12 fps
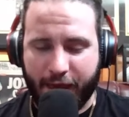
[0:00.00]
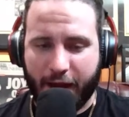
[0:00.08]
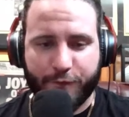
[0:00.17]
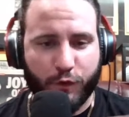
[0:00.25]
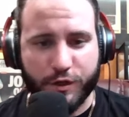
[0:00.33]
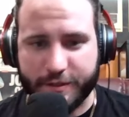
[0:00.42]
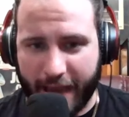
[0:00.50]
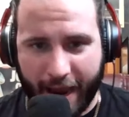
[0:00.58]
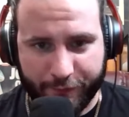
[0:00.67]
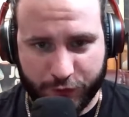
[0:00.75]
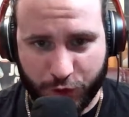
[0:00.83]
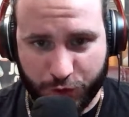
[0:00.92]
That first
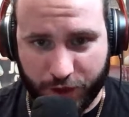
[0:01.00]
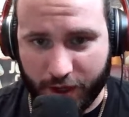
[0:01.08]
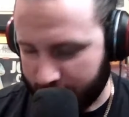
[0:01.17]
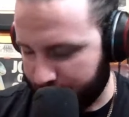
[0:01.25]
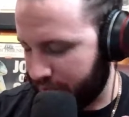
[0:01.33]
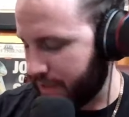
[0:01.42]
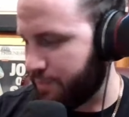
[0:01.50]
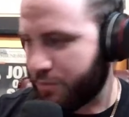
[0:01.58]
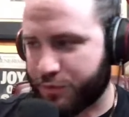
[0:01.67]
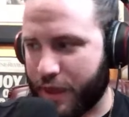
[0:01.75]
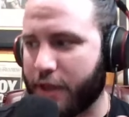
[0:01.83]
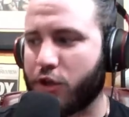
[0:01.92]
half, dude, I
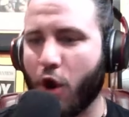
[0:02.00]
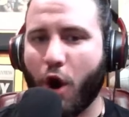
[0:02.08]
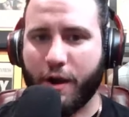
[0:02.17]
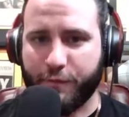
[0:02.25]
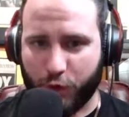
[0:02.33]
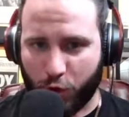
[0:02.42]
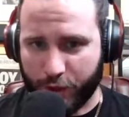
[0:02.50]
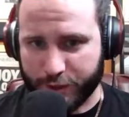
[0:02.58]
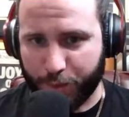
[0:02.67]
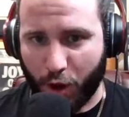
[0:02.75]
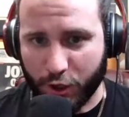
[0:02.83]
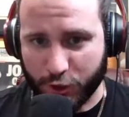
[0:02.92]
mean, thank God for
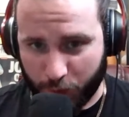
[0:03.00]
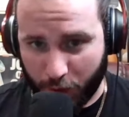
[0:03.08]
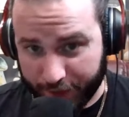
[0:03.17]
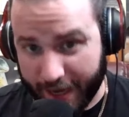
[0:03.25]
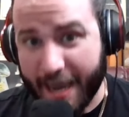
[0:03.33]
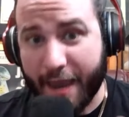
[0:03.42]
Chris Boswell,